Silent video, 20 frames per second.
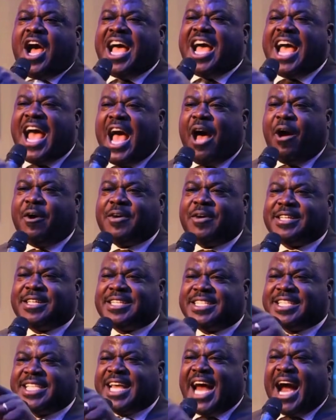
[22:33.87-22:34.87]
And you will not
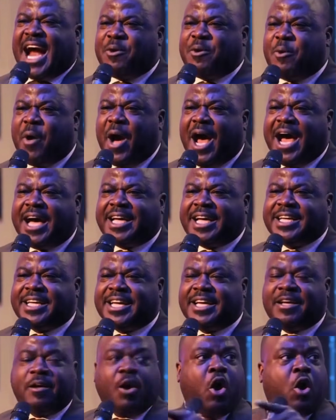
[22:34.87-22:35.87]
disgrace yourself and
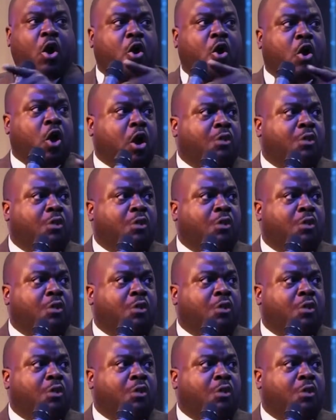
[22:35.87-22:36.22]
start. Do you know